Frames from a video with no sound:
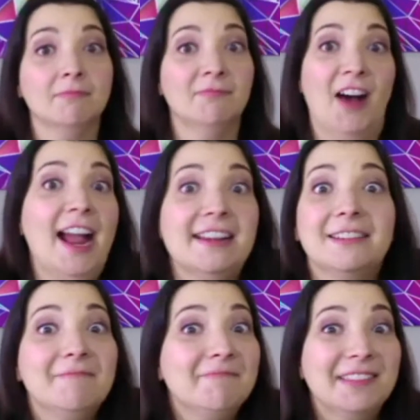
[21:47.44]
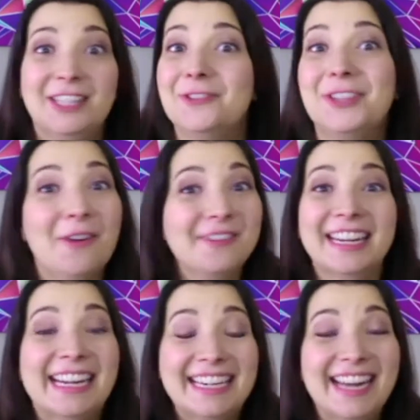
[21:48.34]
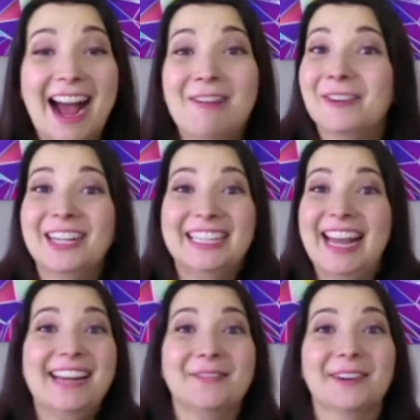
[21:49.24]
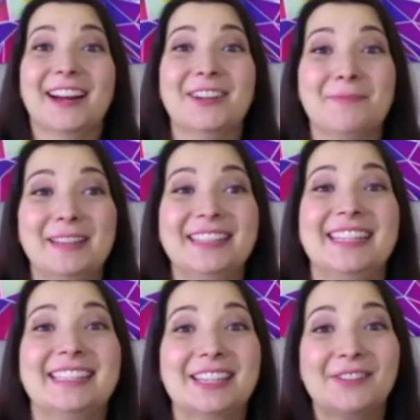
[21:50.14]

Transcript: Fine. You don't need an hour a day to work on your business.